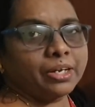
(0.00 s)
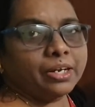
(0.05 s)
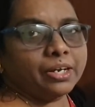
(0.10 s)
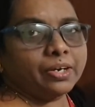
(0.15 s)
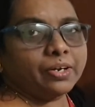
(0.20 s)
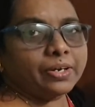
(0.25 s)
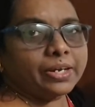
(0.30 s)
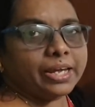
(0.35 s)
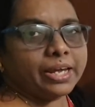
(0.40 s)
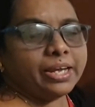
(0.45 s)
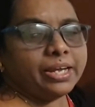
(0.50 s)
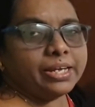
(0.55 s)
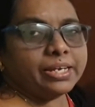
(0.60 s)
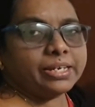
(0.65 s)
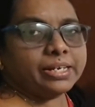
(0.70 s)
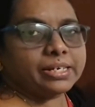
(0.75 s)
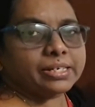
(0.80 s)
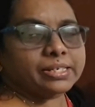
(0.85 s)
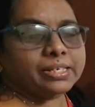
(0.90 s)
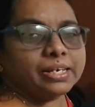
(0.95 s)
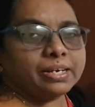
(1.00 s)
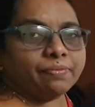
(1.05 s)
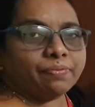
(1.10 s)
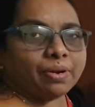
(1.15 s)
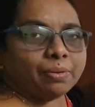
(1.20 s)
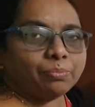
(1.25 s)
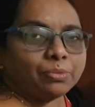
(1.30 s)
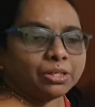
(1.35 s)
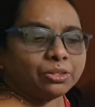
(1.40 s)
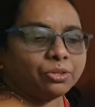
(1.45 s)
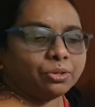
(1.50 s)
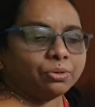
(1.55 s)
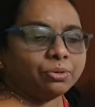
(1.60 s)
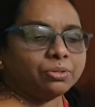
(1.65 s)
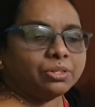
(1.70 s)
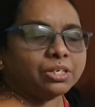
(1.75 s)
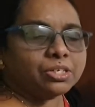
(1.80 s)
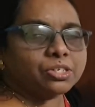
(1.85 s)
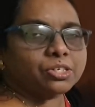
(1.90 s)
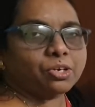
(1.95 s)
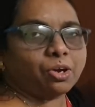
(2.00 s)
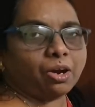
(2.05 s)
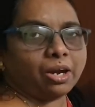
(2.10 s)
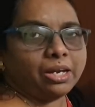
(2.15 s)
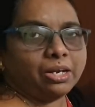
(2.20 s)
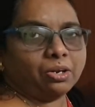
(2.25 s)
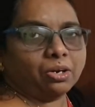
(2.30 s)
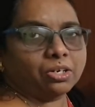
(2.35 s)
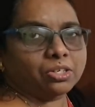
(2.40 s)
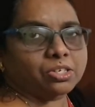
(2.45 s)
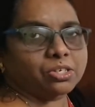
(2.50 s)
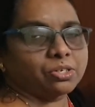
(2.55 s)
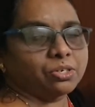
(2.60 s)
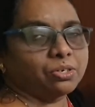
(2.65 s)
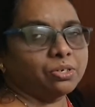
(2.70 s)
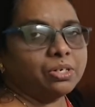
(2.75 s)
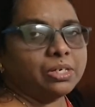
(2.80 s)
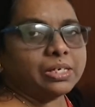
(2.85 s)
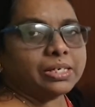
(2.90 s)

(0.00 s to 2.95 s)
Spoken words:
Okay, yes. From through the soil also,